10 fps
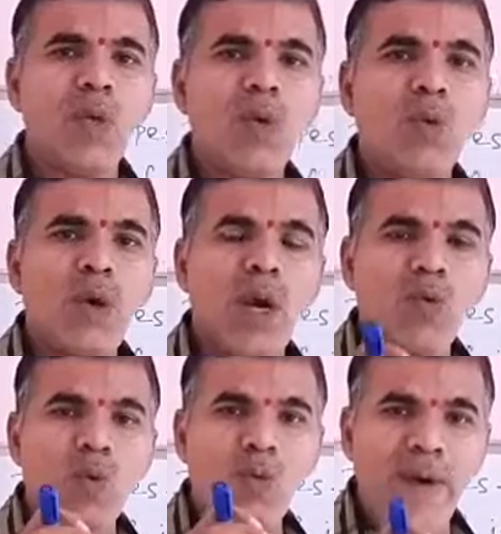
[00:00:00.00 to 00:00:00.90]
We
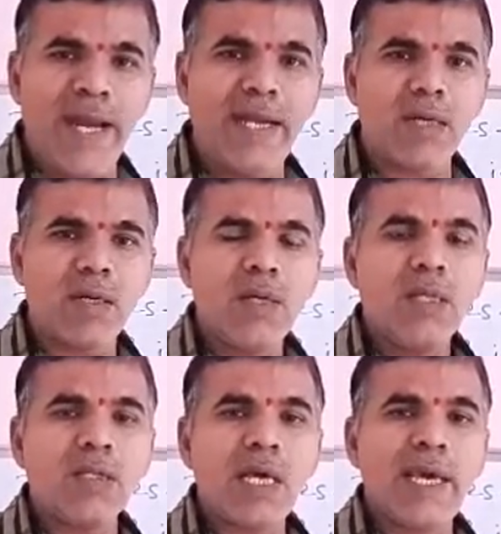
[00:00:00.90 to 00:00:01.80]
have to find
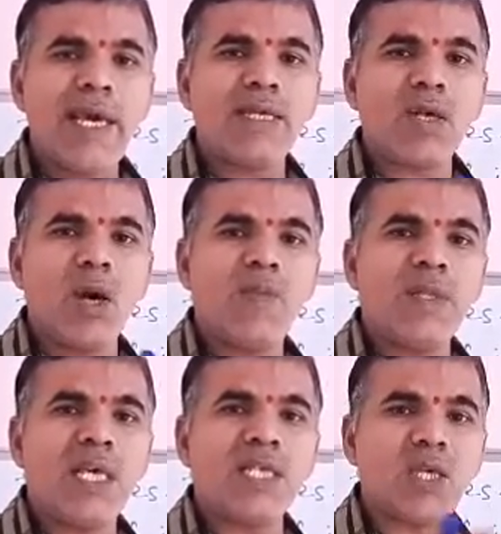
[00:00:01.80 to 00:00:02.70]
the age
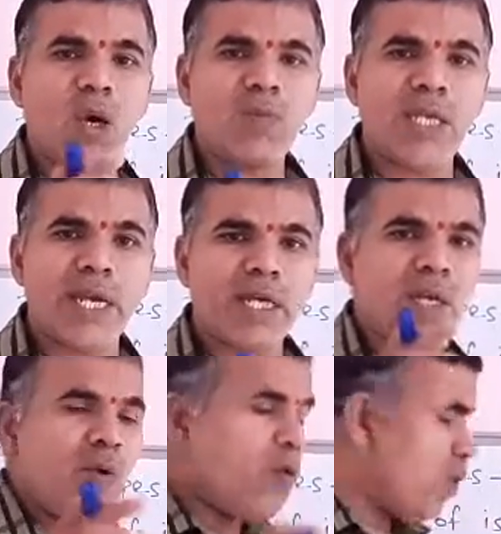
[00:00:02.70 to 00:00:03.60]
of this
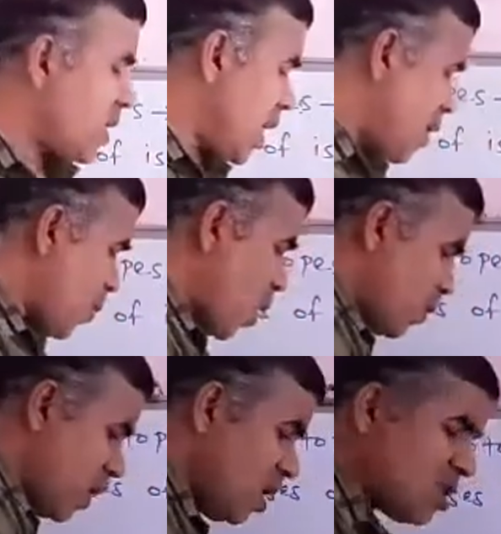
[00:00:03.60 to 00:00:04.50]
object with help
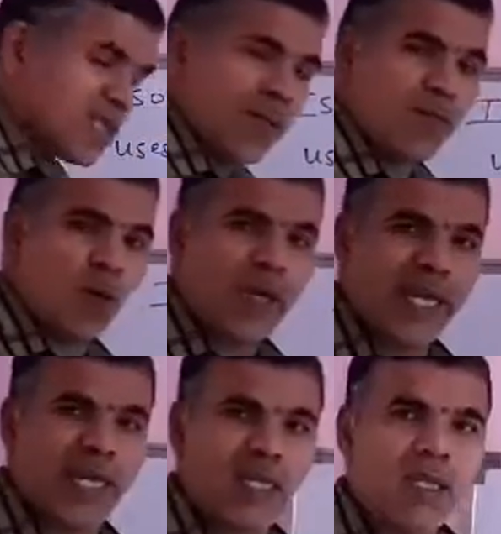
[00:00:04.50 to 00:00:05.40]
of
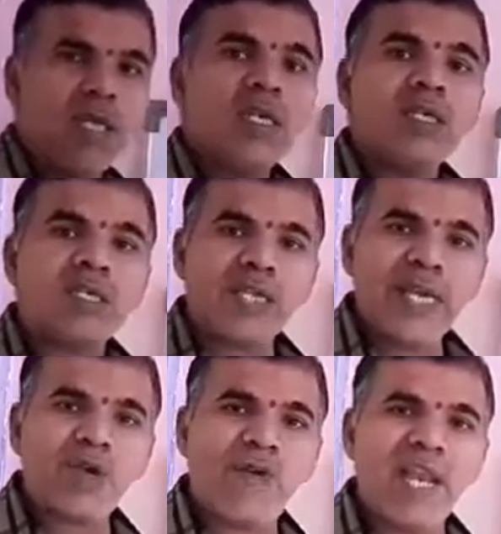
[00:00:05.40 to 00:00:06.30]
C14.
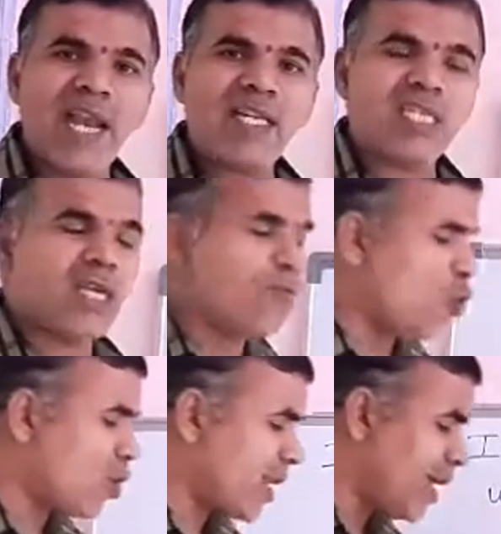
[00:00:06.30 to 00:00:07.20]
C12 and
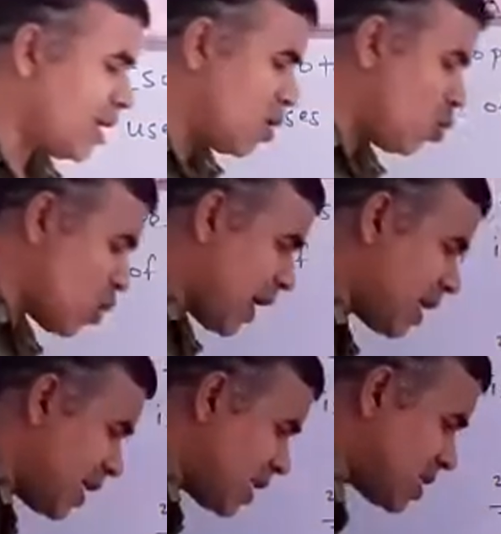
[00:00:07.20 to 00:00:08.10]
C14. Look
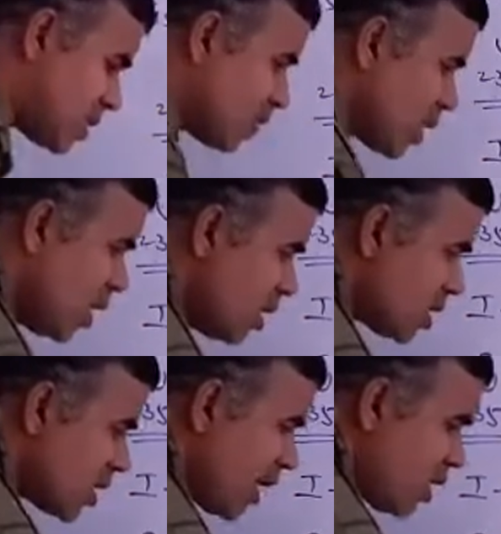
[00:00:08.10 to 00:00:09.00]
at this.
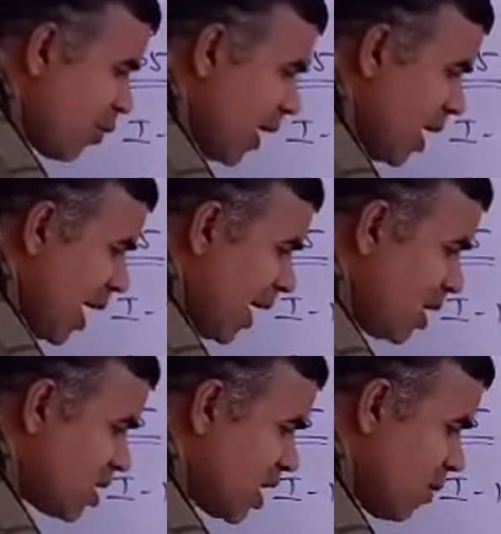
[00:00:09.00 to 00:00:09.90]
C12
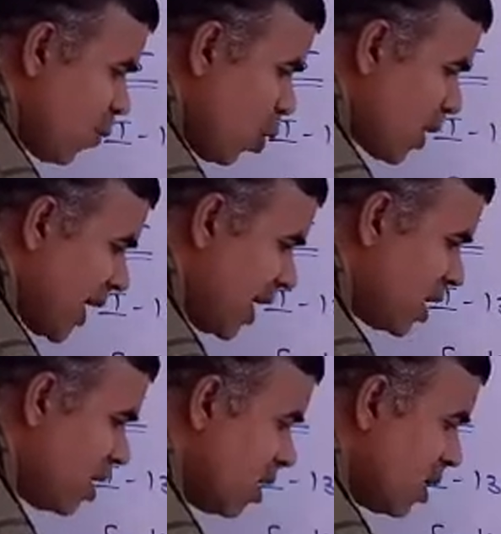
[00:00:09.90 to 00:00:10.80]
and
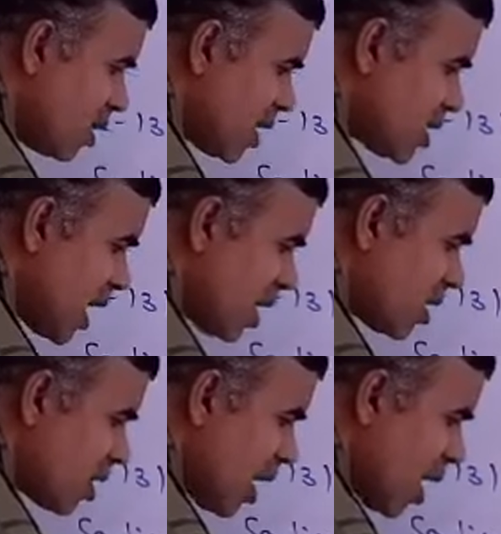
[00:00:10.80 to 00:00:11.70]
C14. These
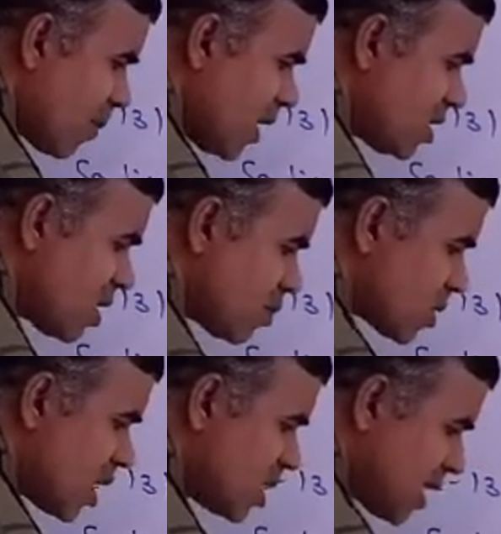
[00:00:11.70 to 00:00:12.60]
are the carbon
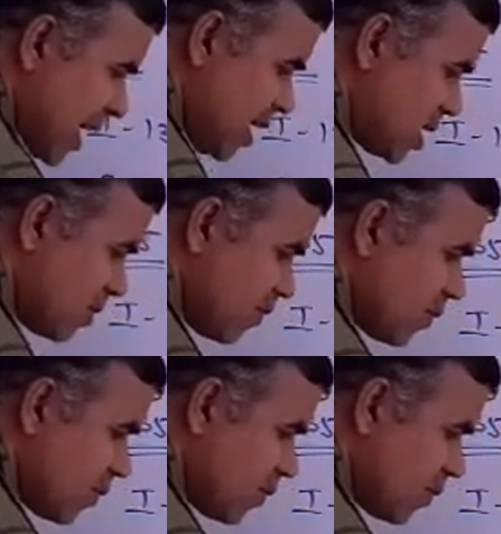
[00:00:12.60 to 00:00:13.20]
substances